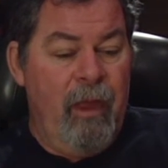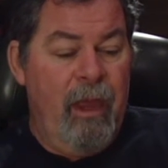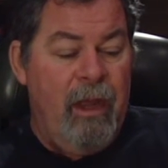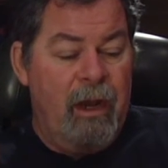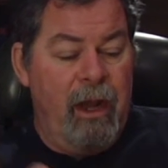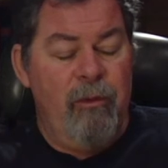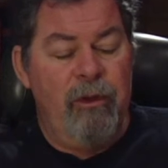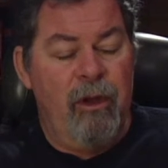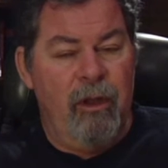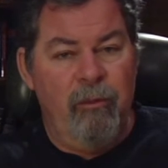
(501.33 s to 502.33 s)
And I
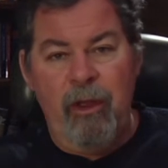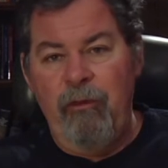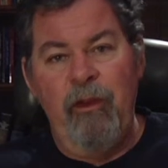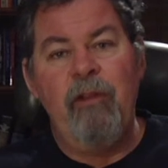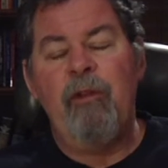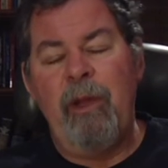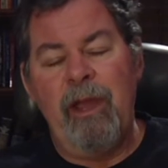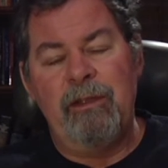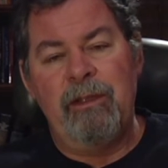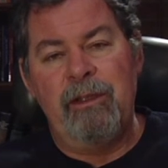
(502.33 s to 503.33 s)
would call it my favorite
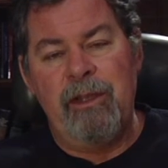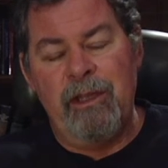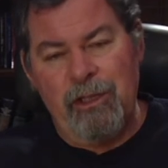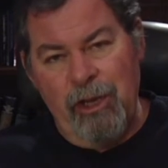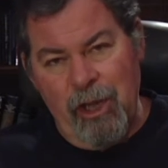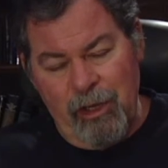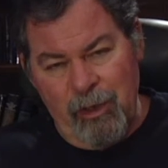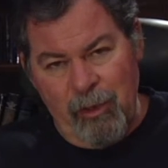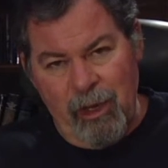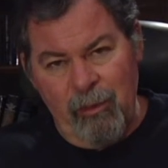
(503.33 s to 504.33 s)
passage that's not in
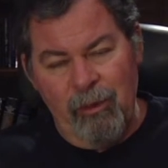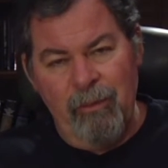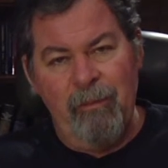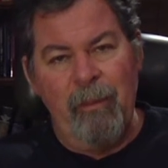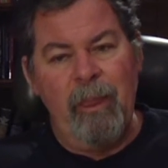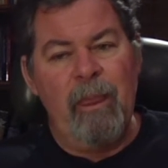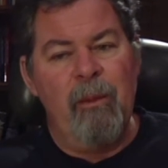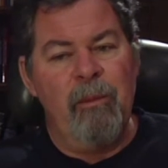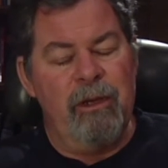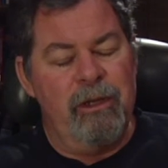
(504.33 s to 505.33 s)
the Bible,
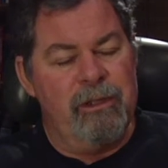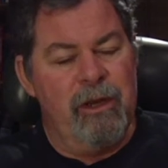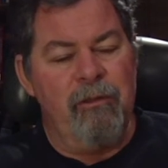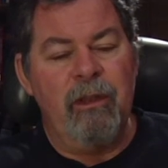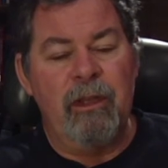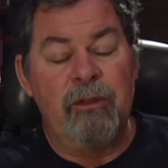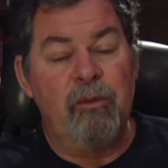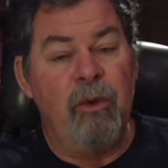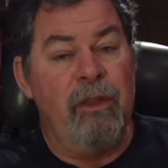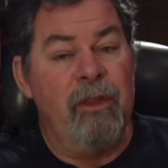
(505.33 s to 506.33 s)
but it is nevertheless
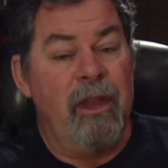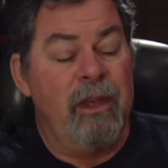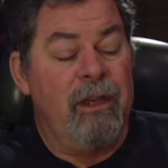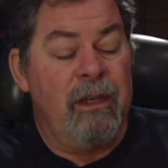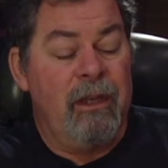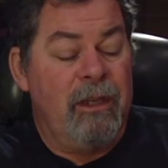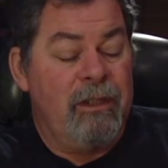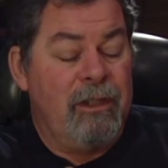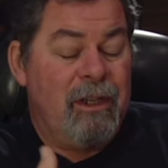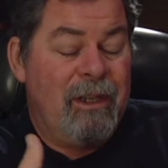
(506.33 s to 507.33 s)
one that
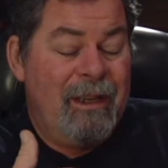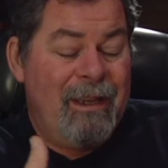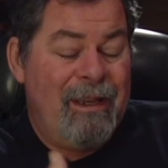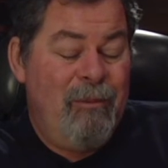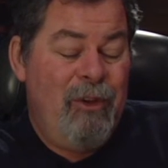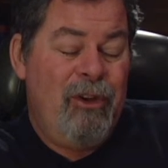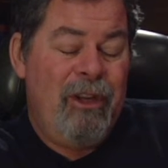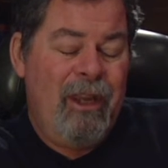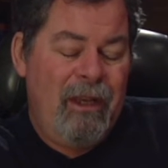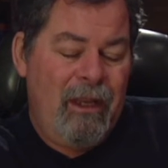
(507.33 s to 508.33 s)
doesn't
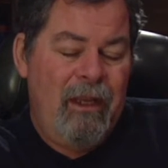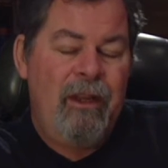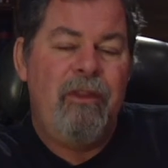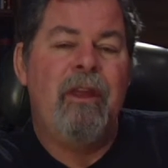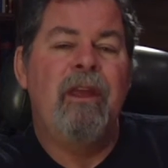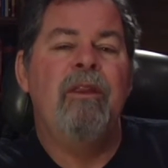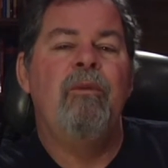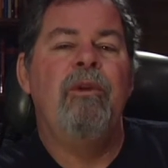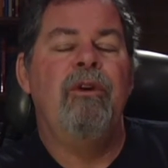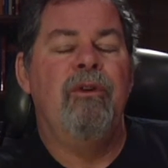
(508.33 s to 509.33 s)
communicate anything that
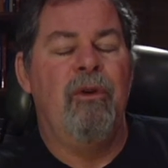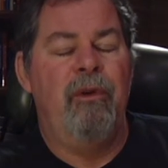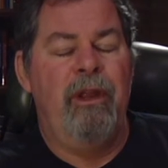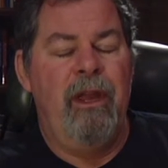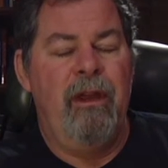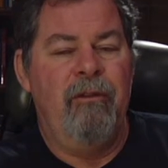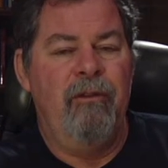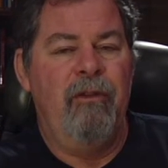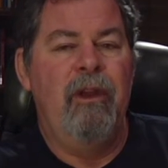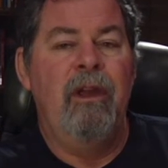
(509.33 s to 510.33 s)
we don't already
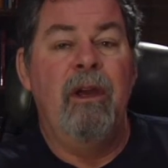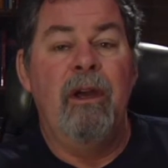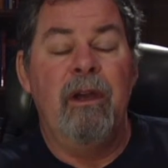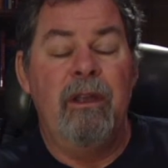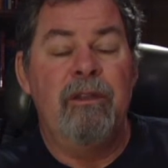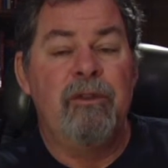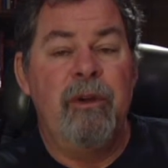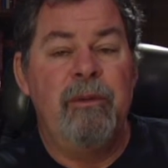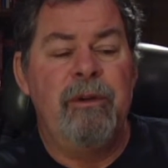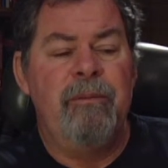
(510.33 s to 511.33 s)
have uh, in
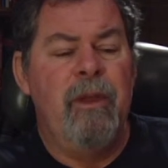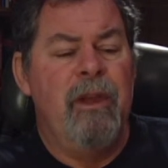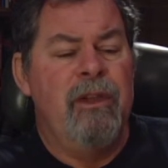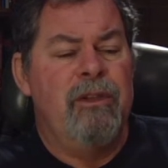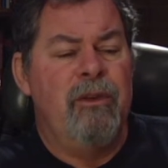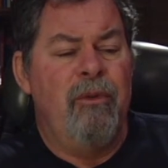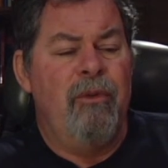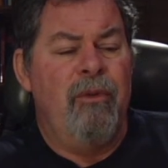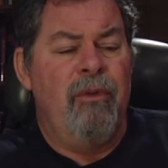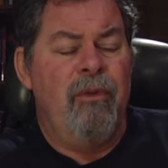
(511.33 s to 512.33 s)
Scripture.
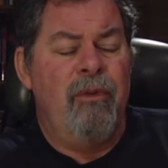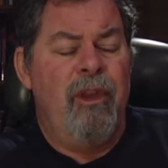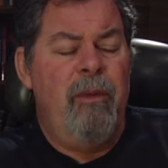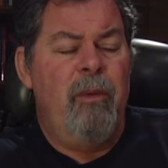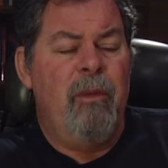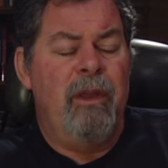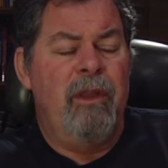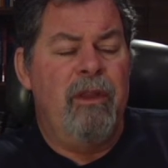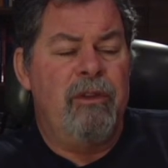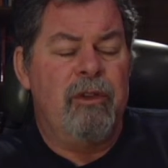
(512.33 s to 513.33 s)
So keep in mind
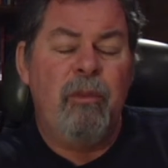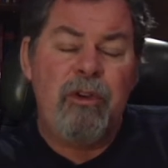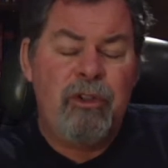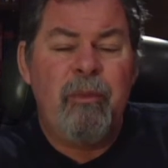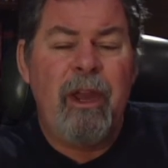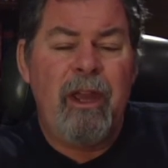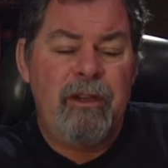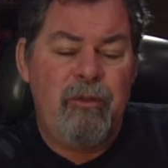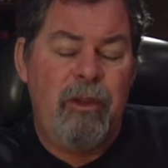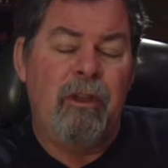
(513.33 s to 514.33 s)
that there's emotional
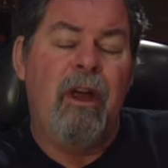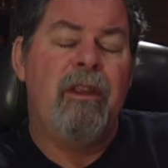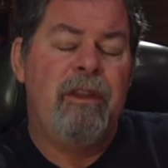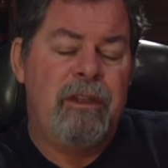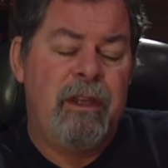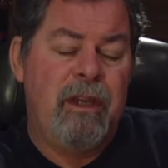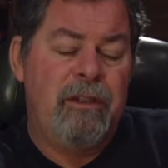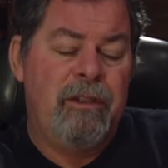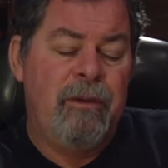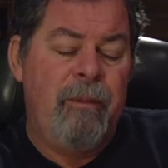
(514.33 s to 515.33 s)
baggage with a lot of these
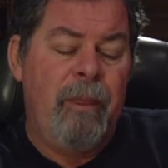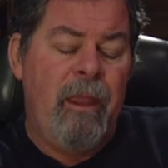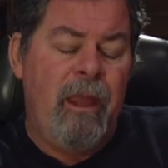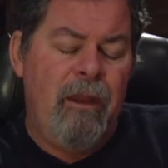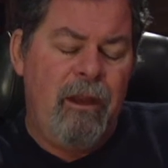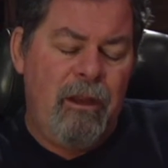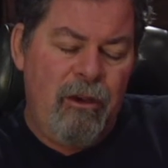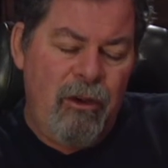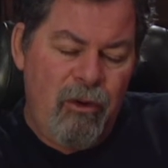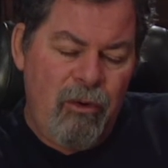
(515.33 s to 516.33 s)
texts, and yet
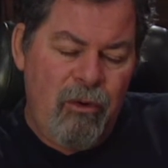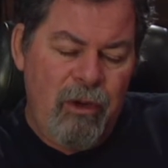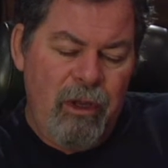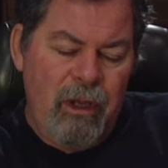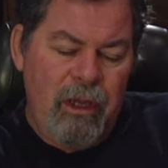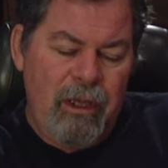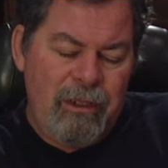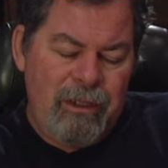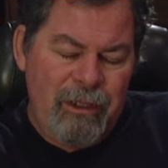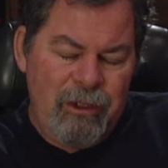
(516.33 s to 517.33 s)
no
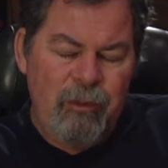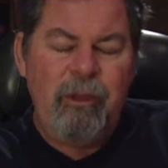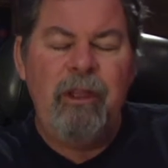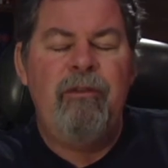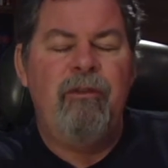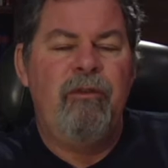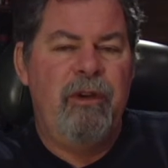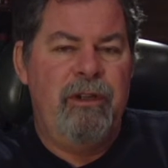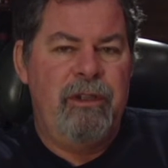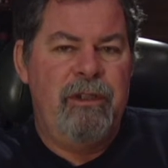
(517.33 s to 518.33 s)
essential belief of
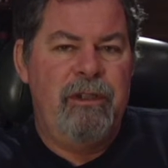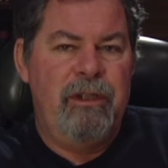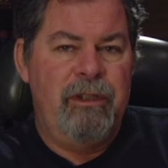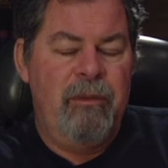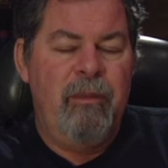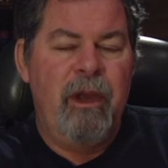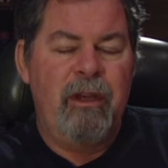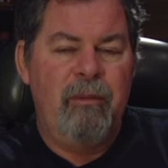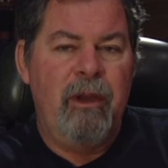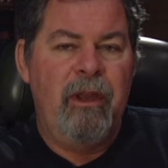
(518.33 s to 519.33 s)
Christians is
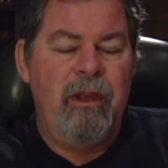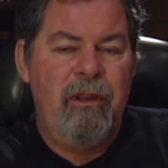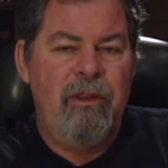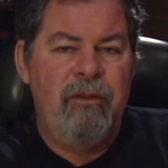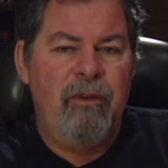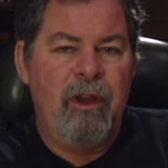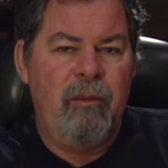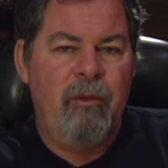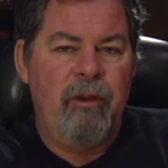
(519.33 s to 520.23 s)
impacted by any of these viable